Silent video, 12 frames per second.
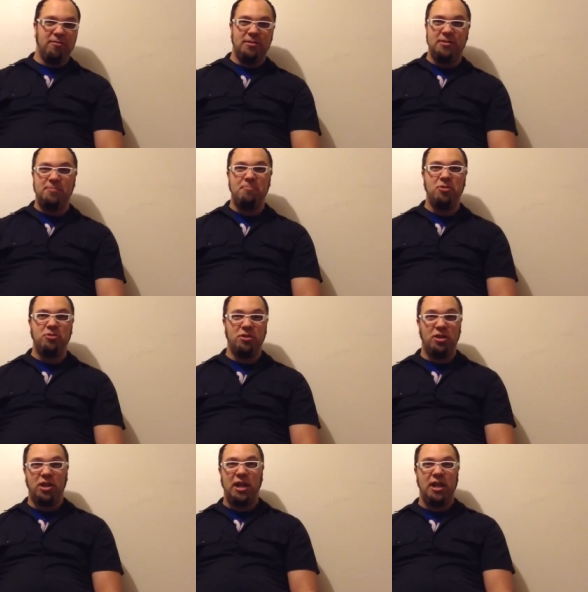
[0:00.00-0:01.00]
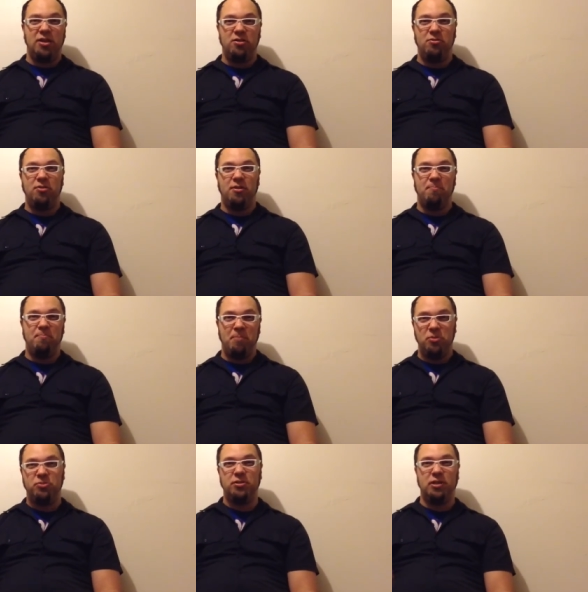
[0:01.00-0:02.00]
just motion. You can't do the
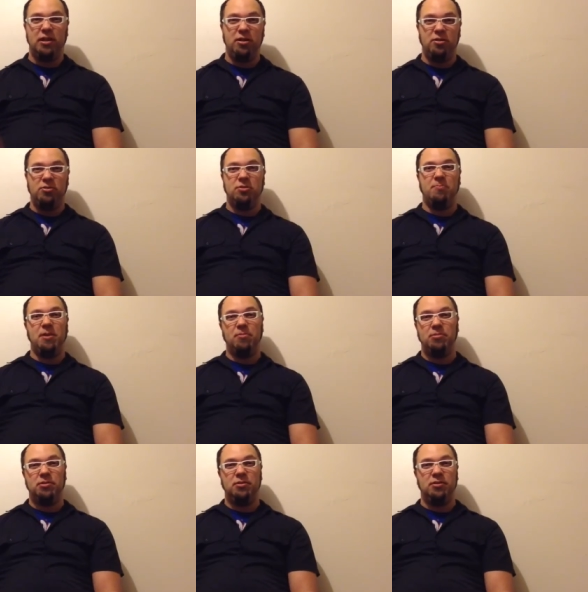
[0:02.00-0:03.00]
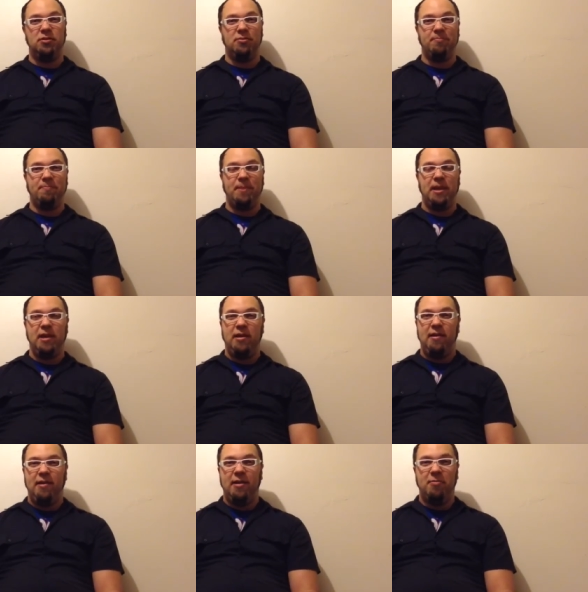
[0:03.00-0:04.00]
motion that you used to be able to do.
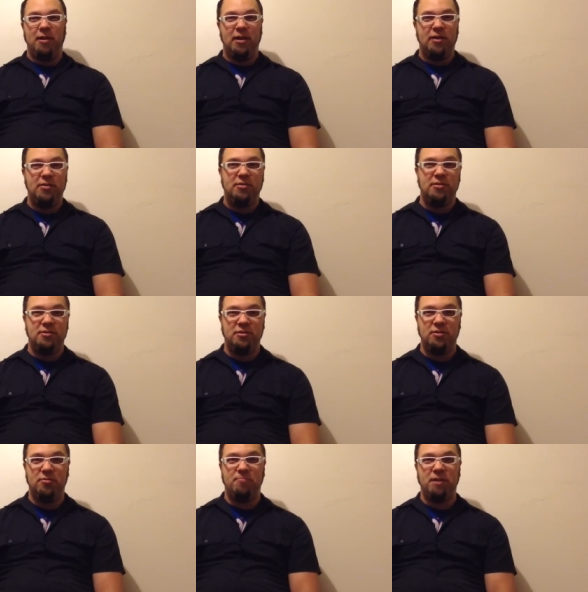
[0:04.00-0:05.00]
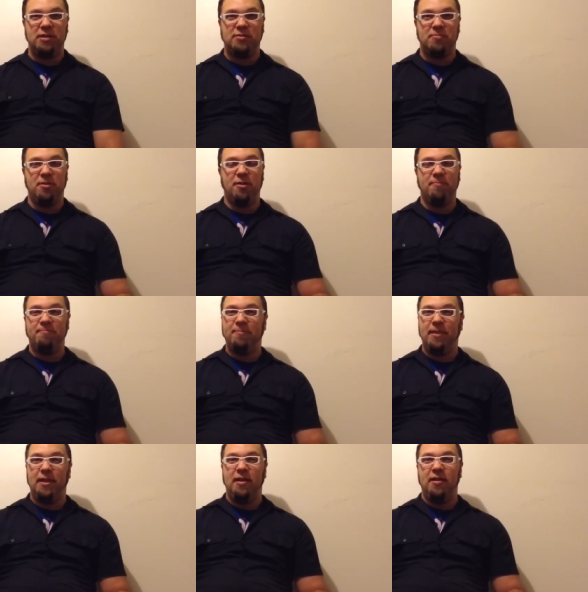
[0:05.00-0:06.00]
And when I used to shoot basketball,
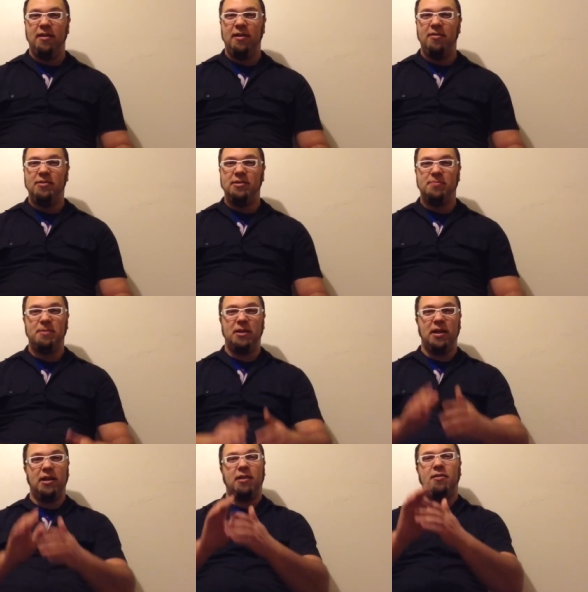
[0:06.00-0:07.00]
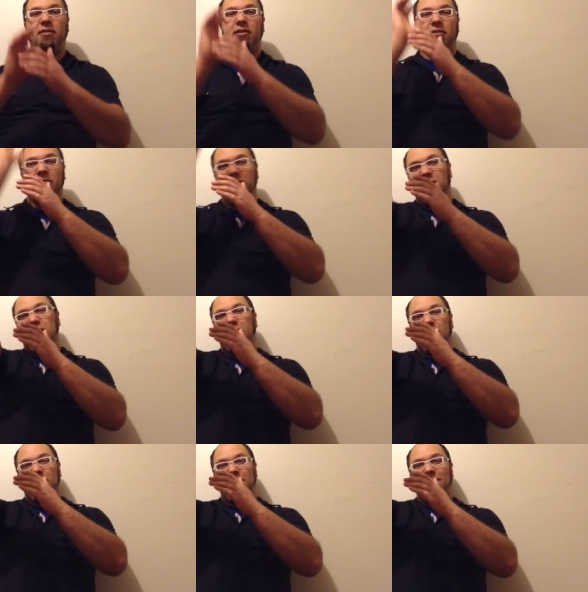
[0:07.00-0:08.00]
it would just be like, that.
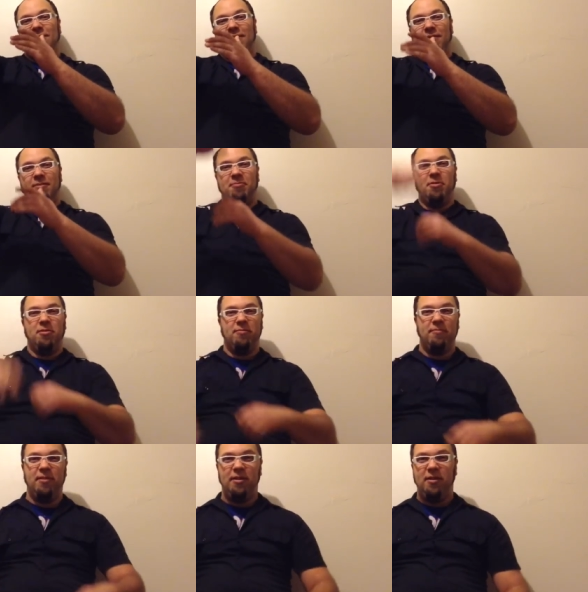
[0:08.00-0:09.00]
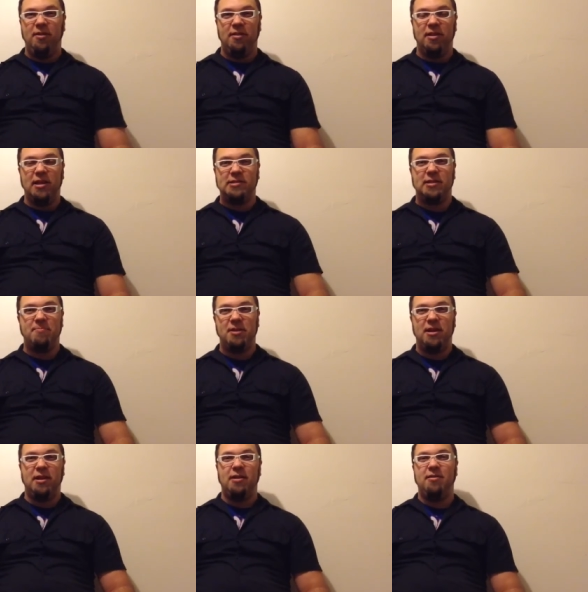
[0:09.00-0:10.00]
Well, last time
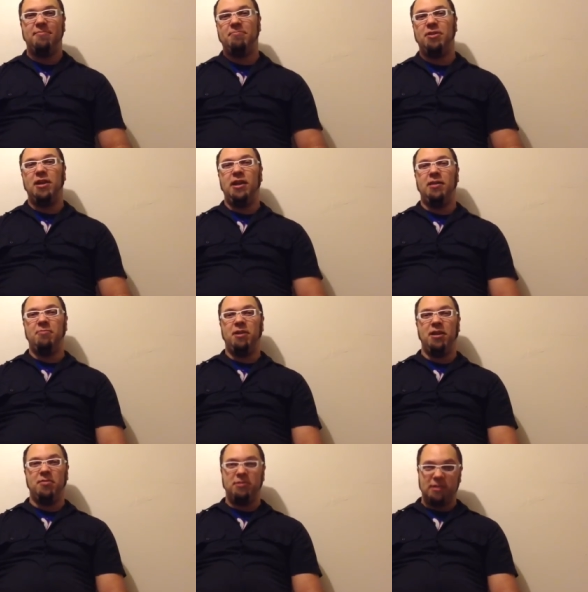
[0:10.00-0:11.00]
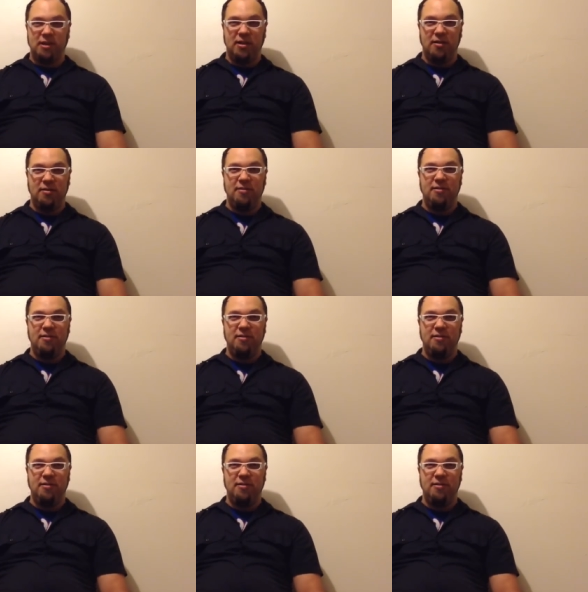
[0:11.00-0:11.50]
I played when I was there,